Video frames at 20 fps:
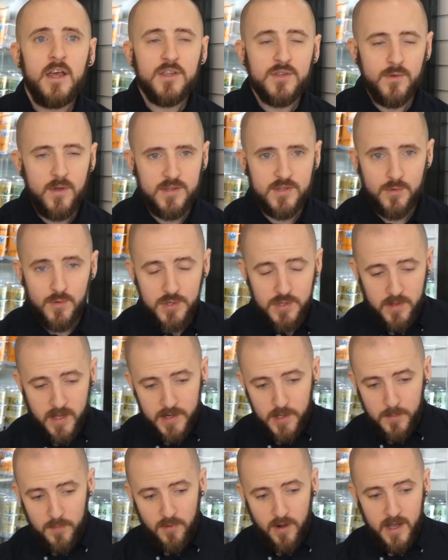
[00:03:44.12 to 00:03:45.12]
So a social
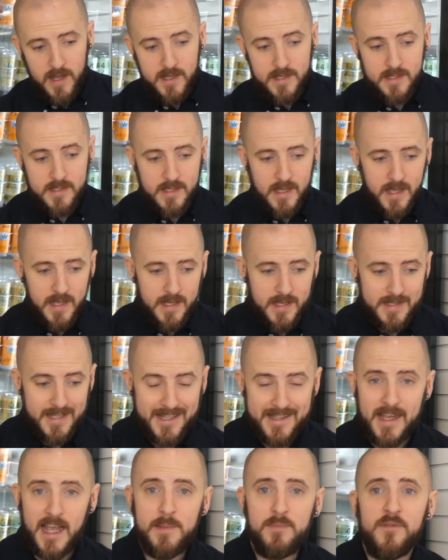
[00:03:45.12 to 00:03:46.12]
enterprise is a
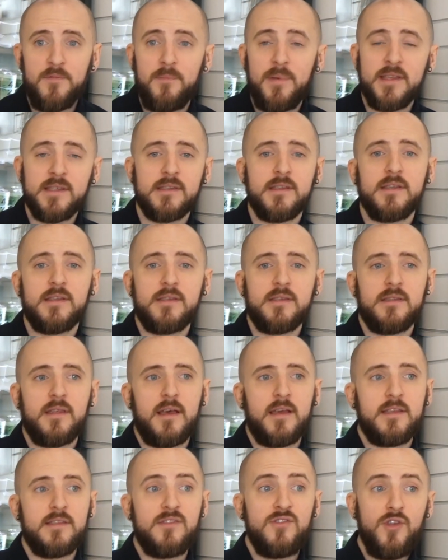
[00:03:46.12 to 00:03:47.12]
type of business
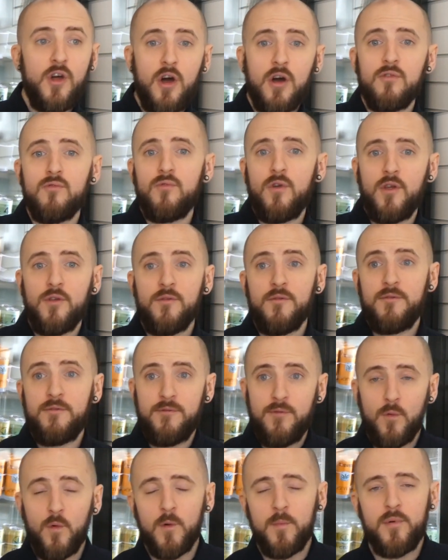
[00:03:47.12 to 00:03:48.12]
that is not run
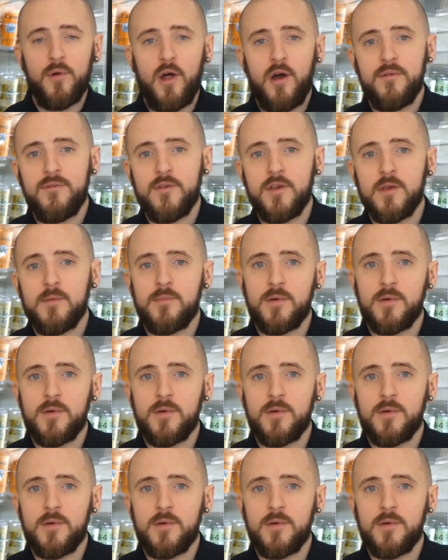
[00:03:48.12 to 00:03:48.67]
for profit,